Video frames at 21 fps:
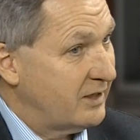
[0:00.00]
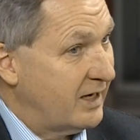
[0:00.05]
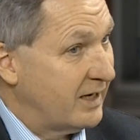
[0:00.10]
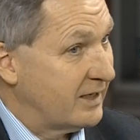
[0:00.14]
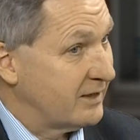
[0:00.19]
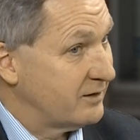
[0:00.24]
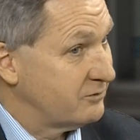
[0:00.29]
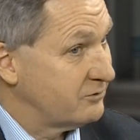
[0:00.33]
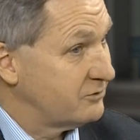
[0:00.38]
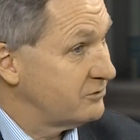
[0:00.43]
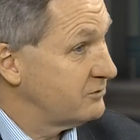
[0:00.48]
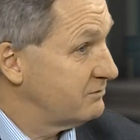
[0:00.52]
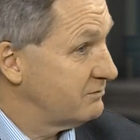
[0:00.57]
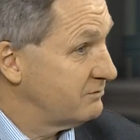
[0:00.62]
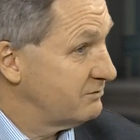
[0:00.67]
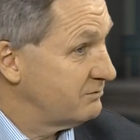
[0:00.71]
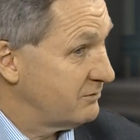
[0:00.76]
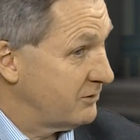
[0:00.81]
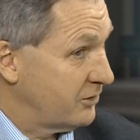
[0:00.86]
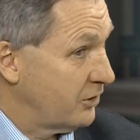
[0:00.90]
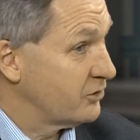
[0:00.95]
and
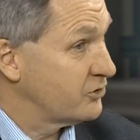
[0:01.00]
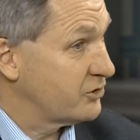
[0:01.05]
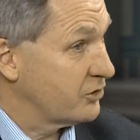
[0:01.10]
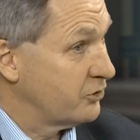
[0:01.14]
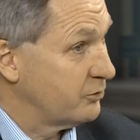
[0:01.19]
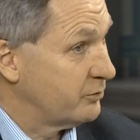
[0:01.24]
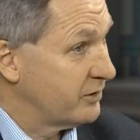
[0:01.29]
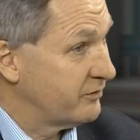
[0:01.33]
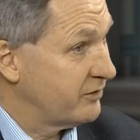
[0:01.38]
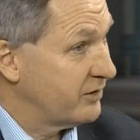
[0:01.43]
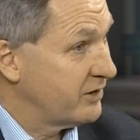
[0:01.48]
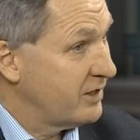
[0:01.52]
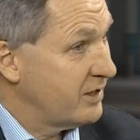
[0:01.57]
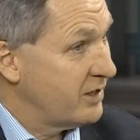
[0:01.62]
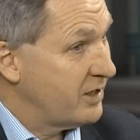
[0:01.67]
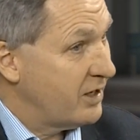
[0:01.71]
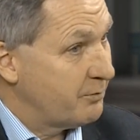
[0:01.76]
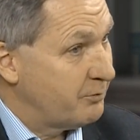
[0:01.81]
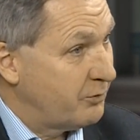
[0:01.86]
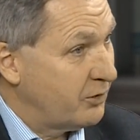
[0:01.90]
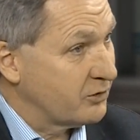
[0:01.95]
lost a good bit of it.
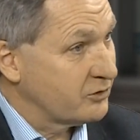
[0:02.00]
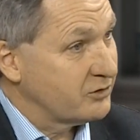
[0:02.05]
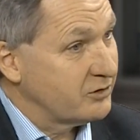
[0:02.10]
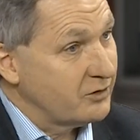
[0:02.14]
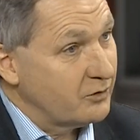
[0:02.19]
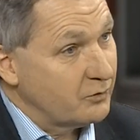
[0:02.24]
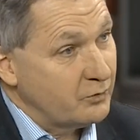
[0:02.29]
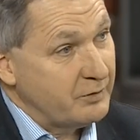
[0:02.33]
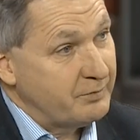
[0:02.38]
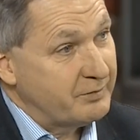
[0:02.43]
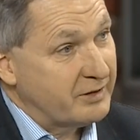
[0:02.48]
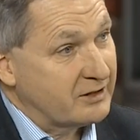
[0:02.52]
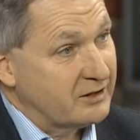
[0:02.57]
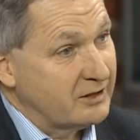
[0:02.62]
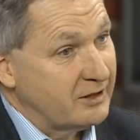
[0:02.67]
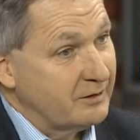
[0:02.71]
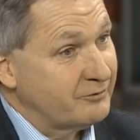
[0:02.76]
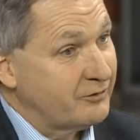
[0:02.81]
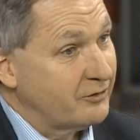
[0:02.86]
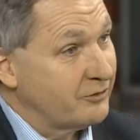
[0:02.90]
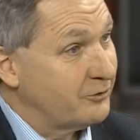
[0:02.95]
But we picked it
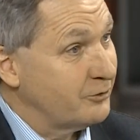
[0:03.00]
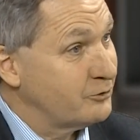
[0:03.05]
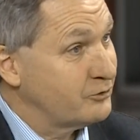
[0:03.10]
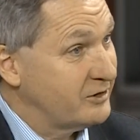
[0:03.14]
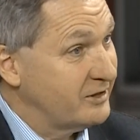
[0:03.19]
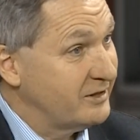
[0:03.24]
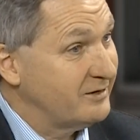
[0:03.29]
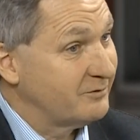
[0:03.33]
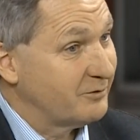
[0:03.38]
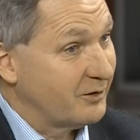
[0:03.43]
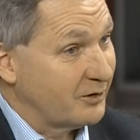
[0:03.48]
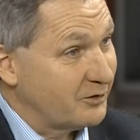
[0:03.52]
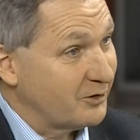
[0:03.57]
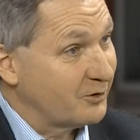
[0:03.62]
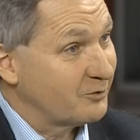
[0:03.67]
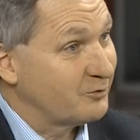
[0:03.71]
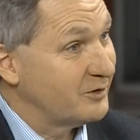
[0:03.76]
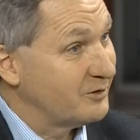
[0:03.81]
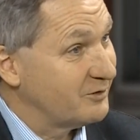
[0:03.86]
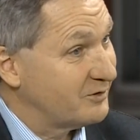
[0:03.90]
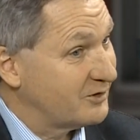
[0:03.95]
up for 13. I thought
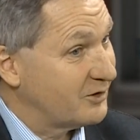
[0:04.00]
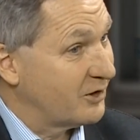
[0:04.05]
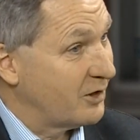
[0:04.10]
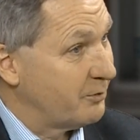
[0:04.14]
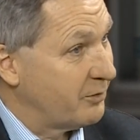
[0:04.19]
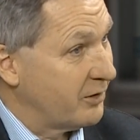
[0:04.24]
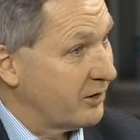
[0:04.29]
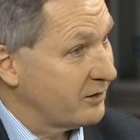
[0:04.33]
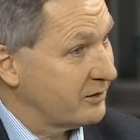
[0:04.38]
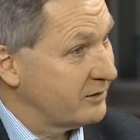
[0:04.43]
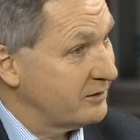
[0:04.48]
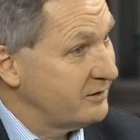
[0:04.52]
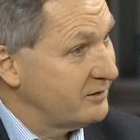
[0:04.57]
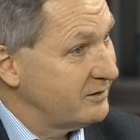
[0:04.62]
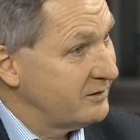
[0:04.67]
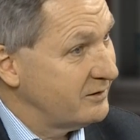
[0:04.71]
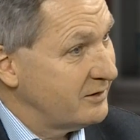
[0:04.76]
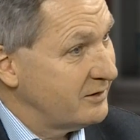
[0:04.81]
we got a bargain.